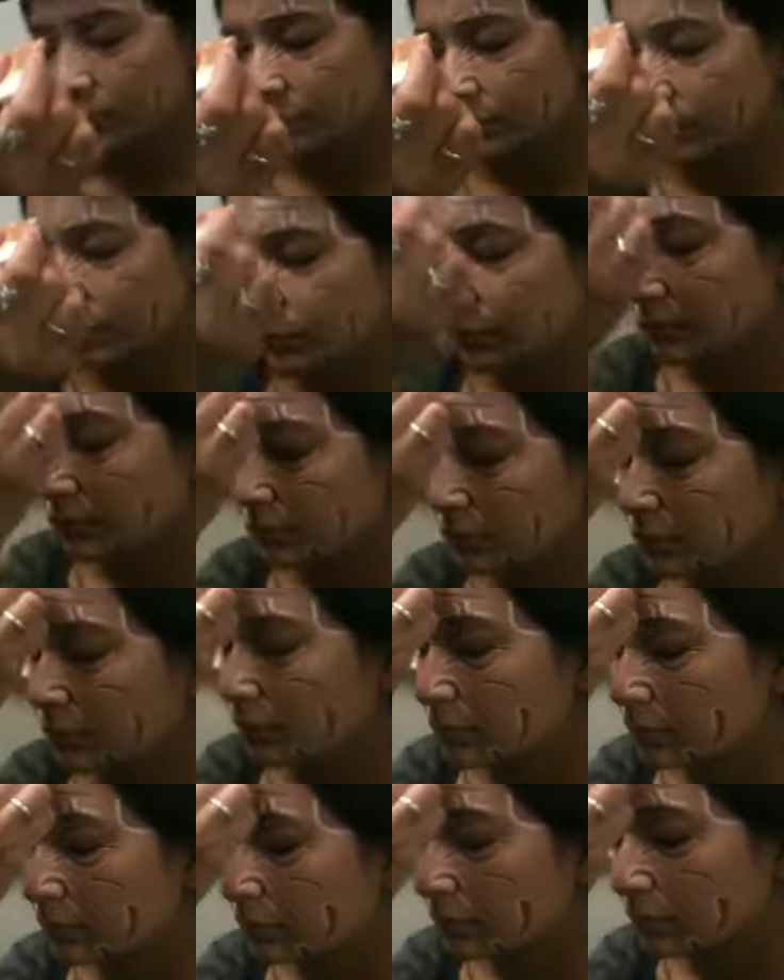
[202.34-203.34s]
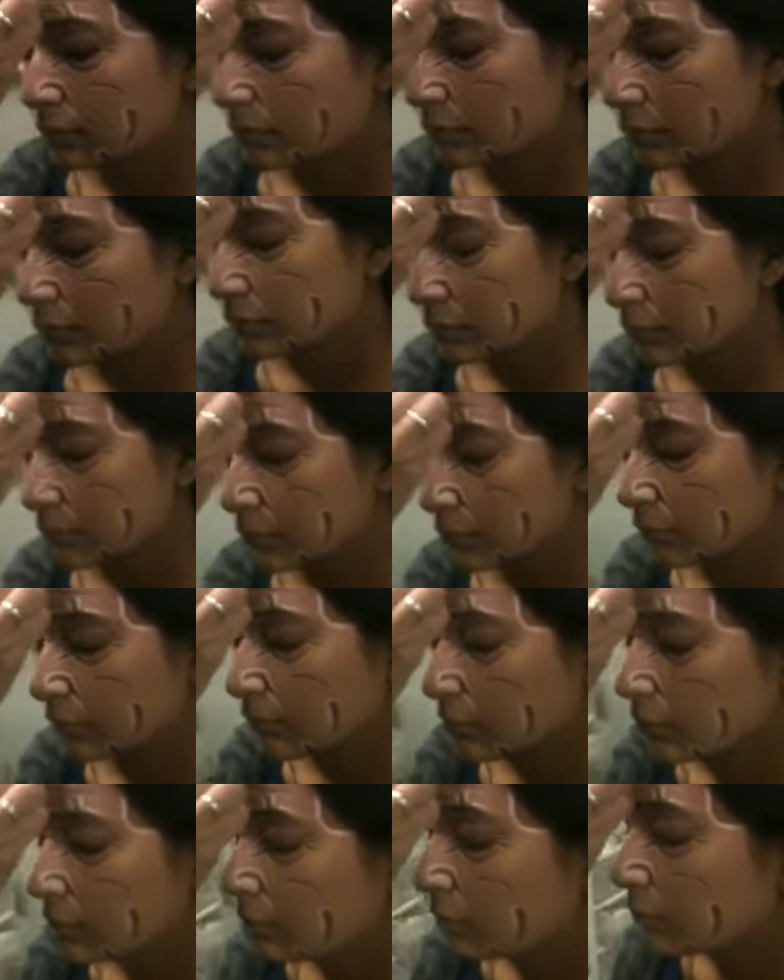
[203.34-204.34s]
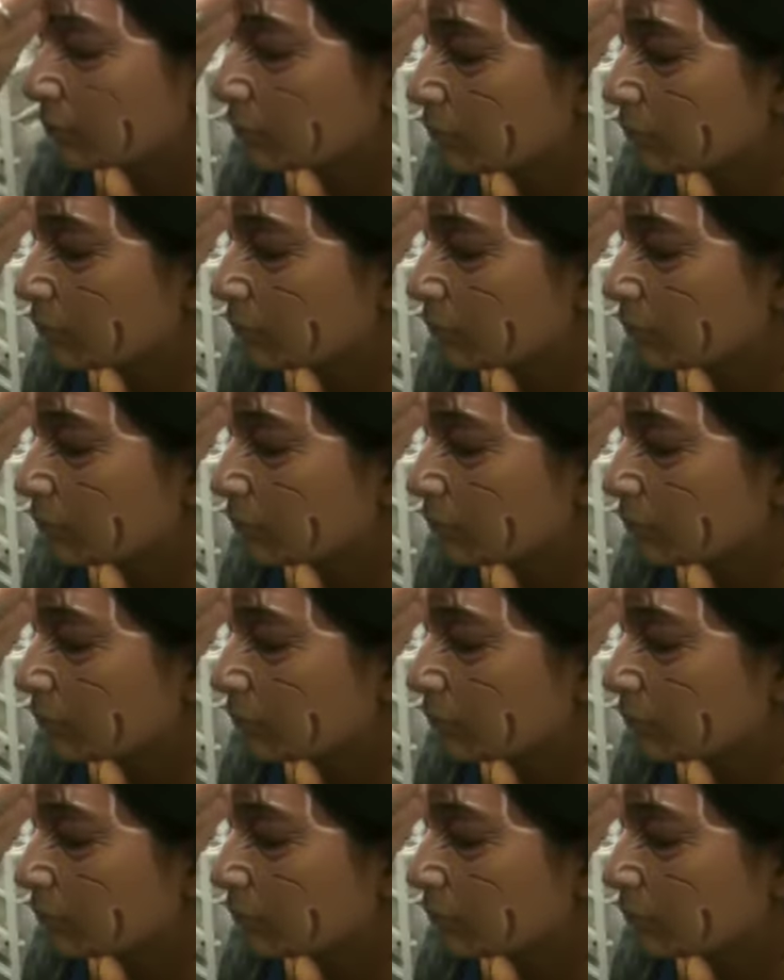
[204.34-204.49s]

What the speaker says: Okay, so you want to make sure that